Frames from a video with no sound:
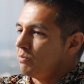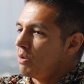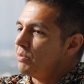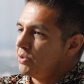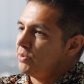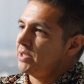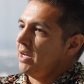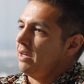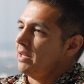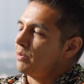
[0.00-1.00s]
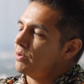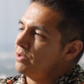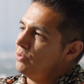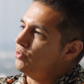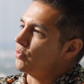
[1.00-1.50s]
what would you say? Like, what
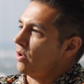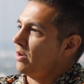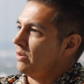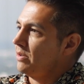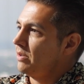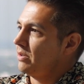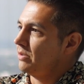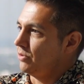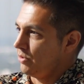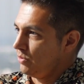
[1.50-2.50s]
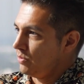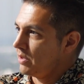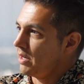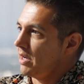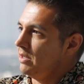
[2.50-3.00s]
are you drawn to?
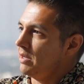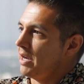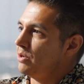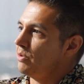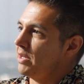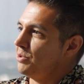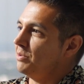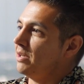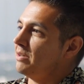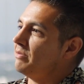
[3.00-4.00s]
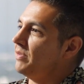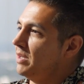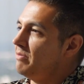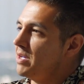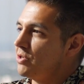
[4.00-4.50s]
I know that you love
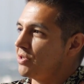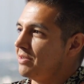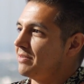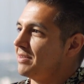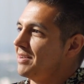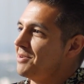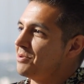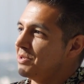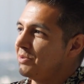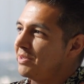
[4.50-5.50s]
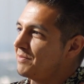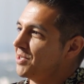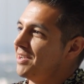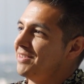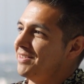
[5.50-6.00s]
innovation. I know that you love
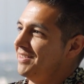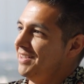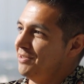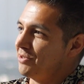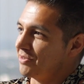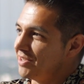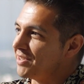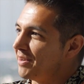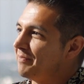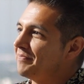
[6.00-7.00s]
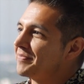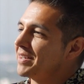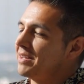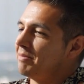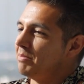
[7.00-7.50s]
shaking industries up.
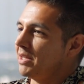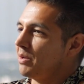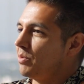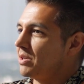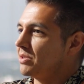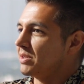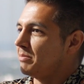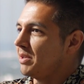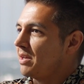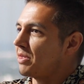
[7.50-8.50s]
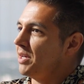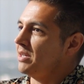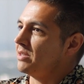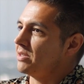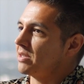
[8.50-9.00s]
But like, what are some like
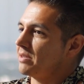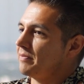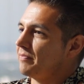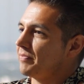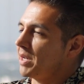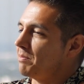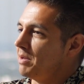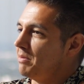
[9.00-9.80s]
things like